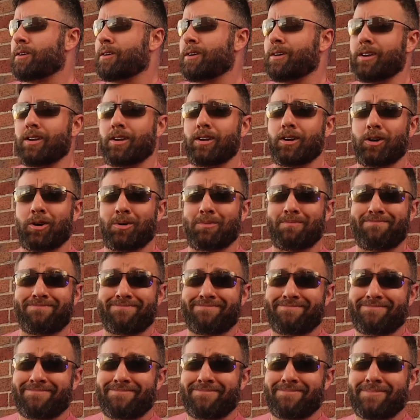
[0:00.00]
You know,
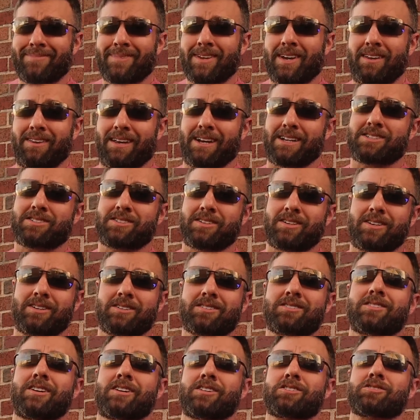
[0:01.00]
and that's
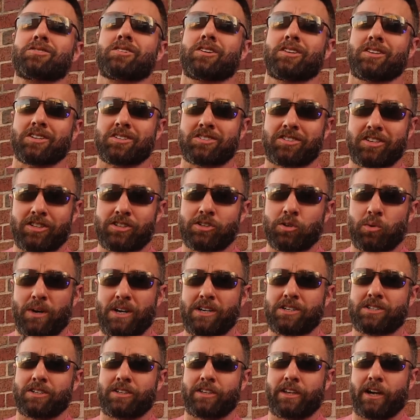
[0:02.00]
essentially the
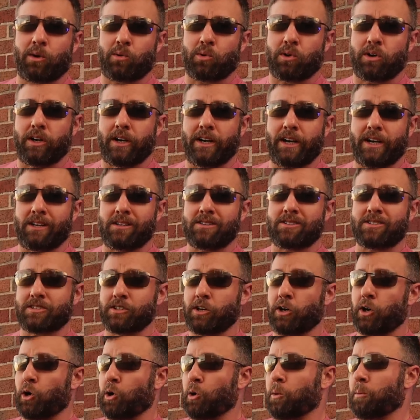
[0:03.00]
situation that we're in.
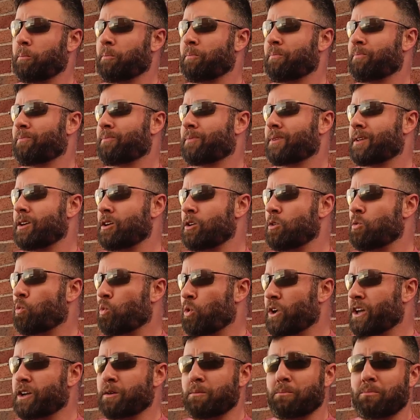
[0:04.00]
So
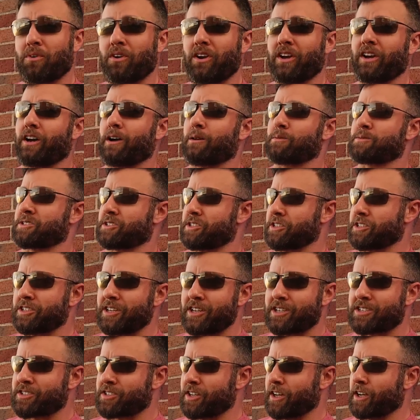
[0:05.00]
we can bring up
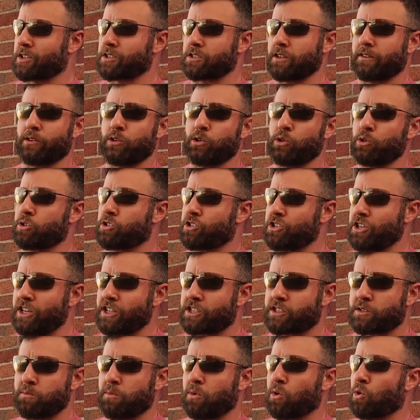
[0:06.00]
statistics of who
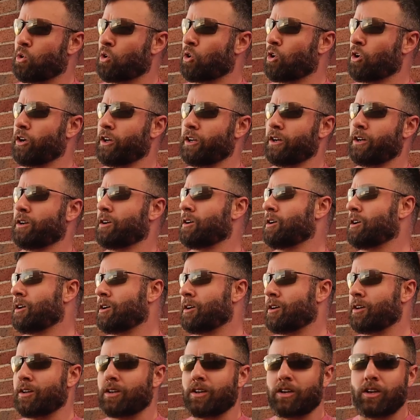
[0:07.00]
cheats more and,
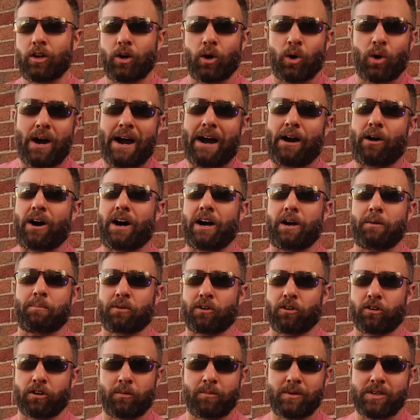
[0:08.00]
you know, how
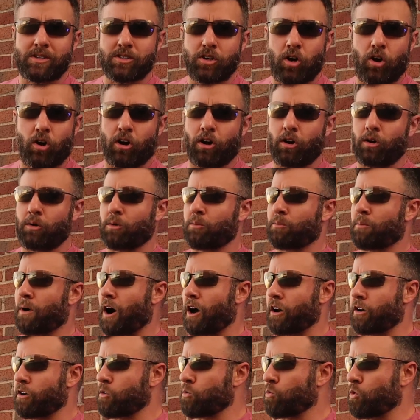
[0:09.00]
hypergamous are
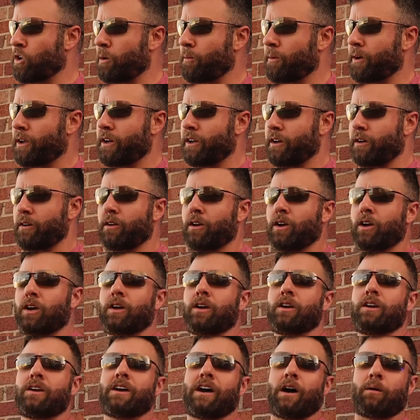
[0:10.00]
modern women and
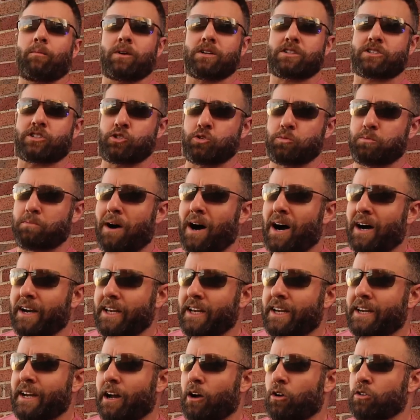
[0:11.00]
how much do
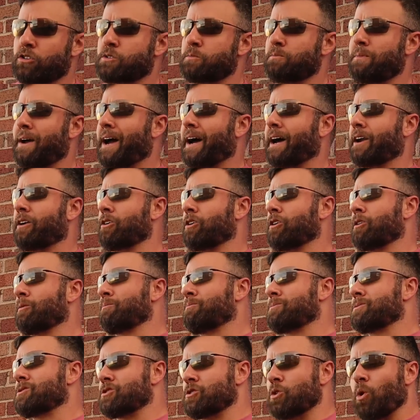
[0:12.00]
body counts matter,
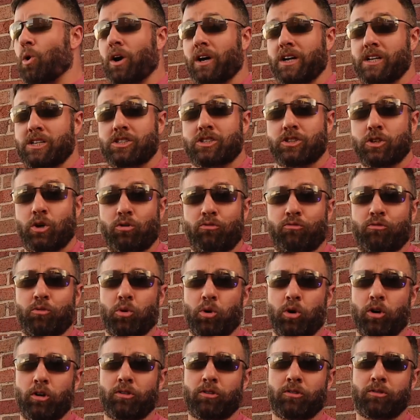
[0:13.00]
so on and so
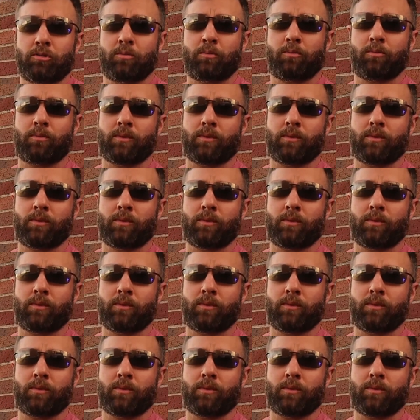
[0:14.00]
forth.